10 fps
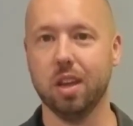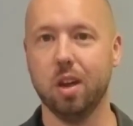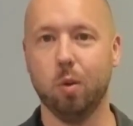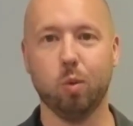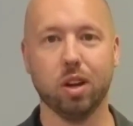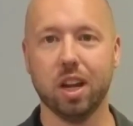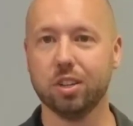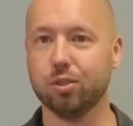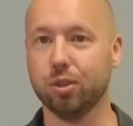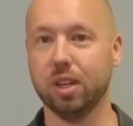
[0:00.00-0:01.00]
We're not
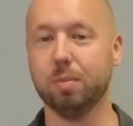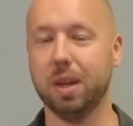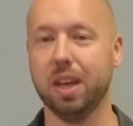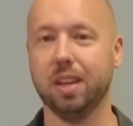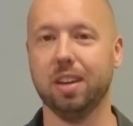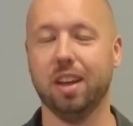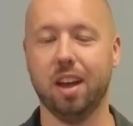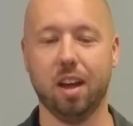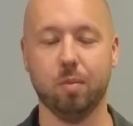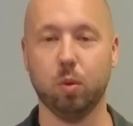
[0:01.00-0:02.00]
treating pain,
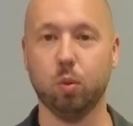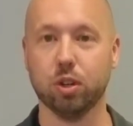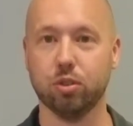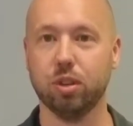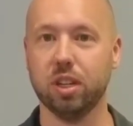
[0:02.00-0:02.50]
we're treating